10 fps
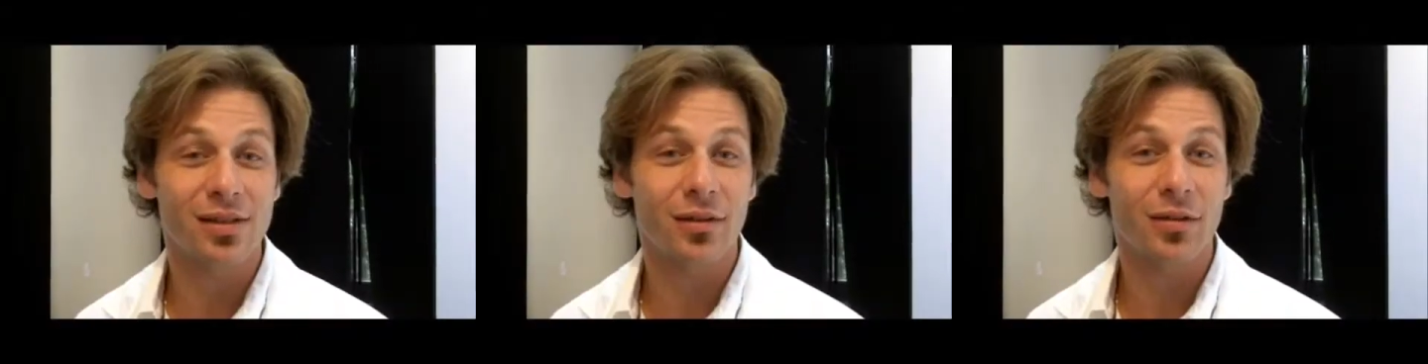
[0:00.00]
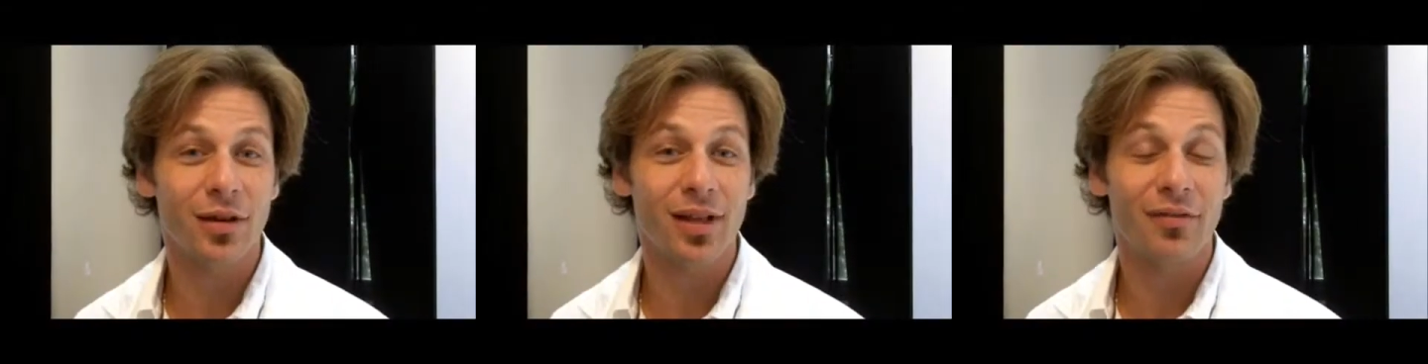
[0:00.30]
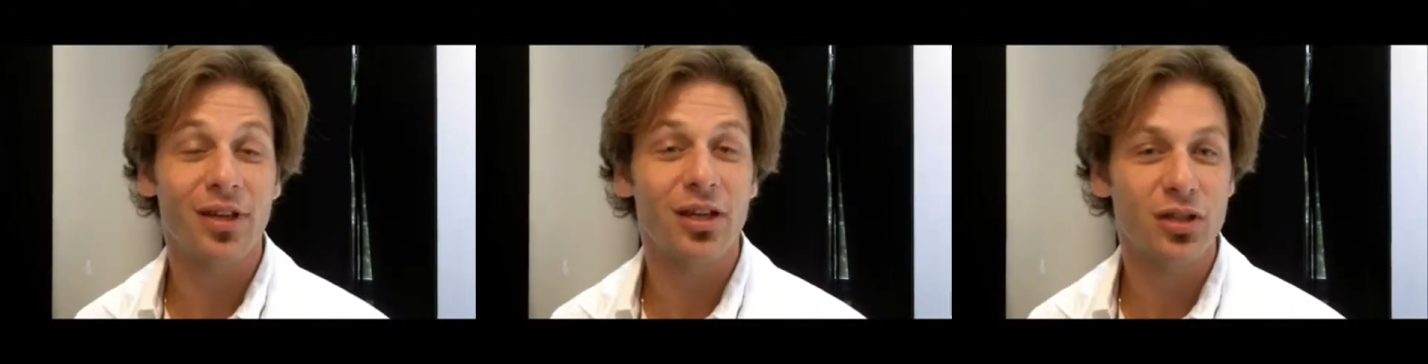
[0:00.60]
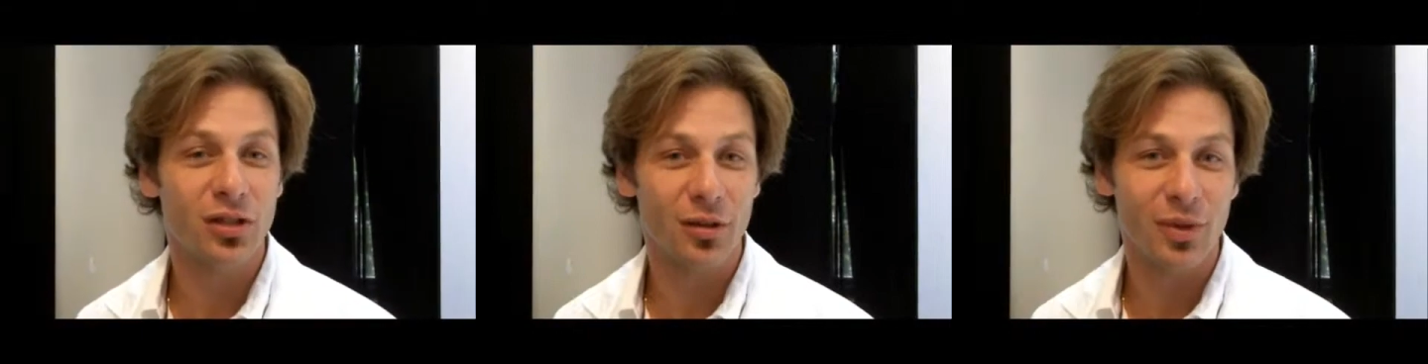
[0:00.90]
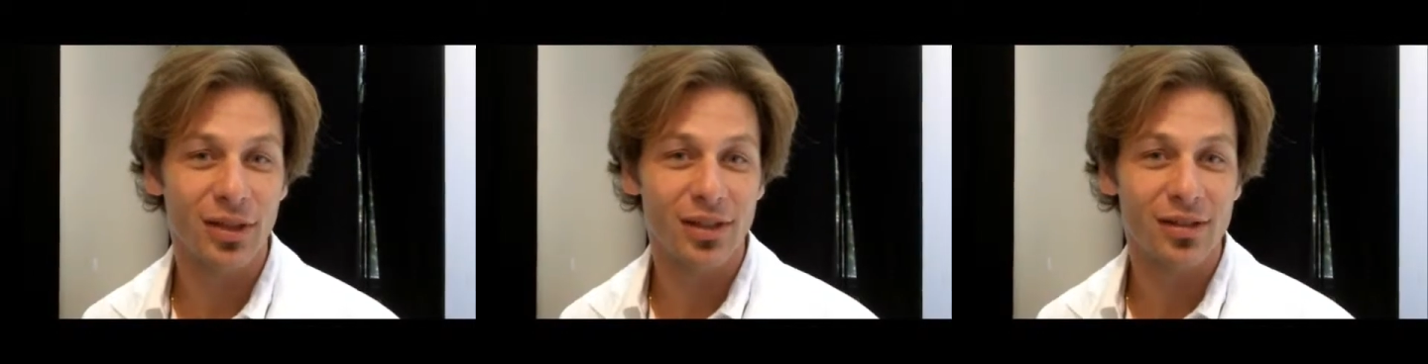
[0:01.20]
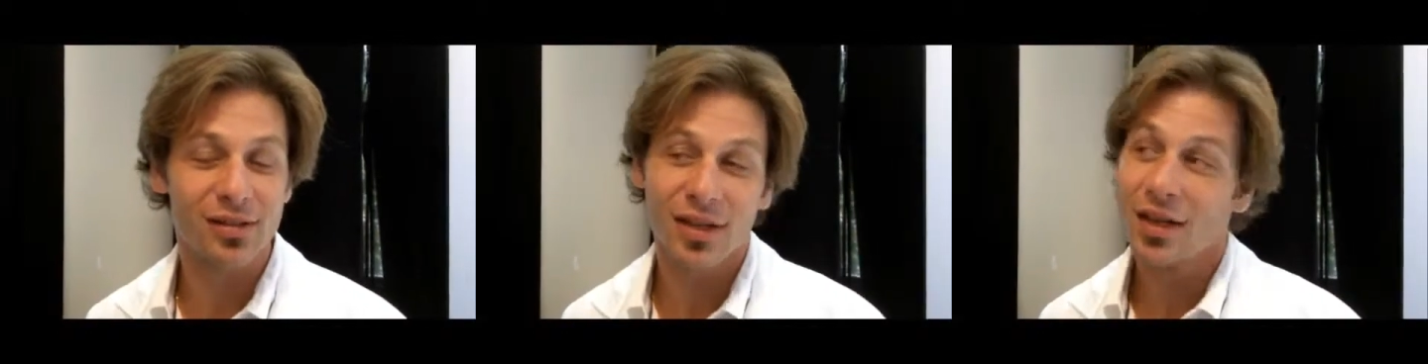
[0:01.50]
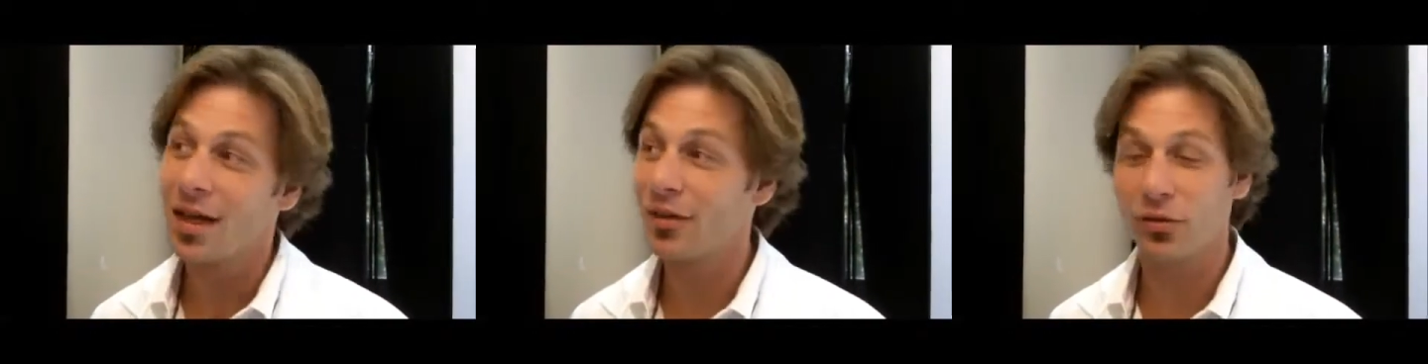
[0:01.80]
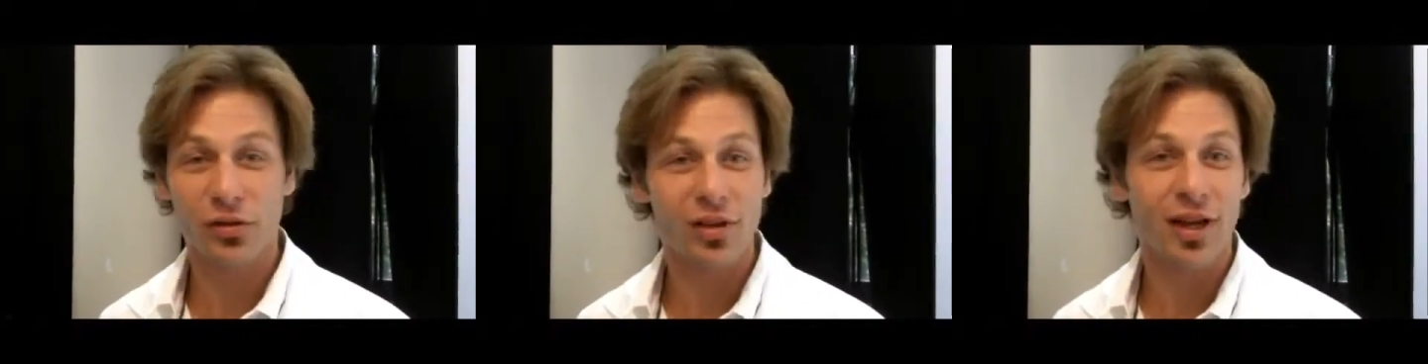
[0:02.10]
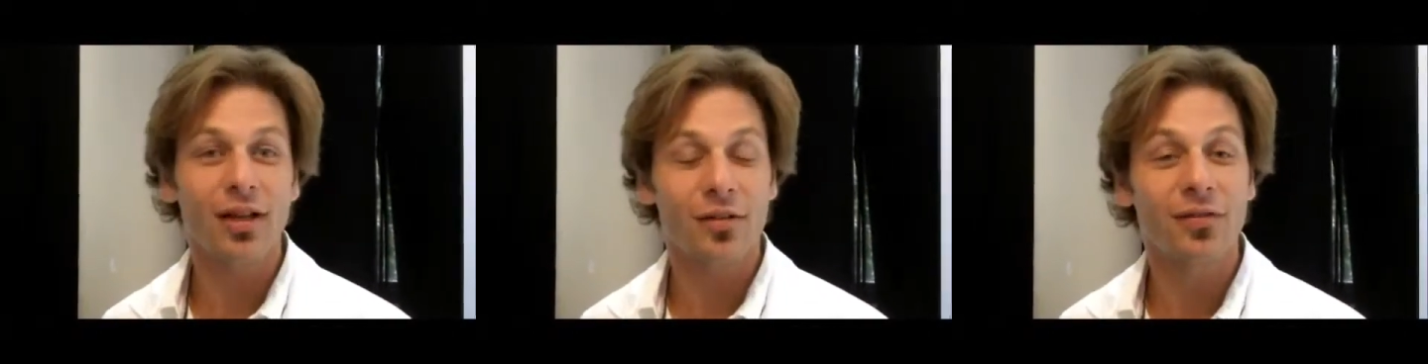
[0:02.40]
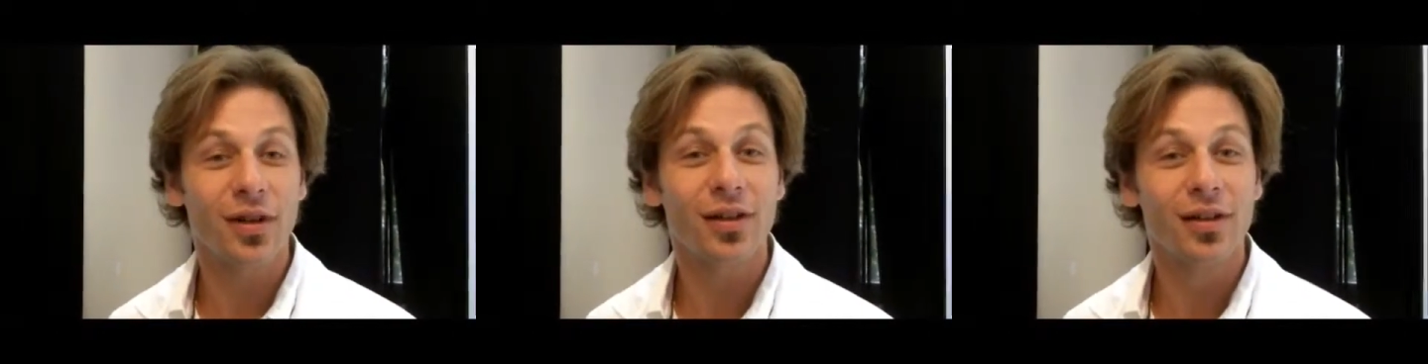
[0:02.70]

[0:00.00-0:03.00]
their navigational abilities, and those are the kind of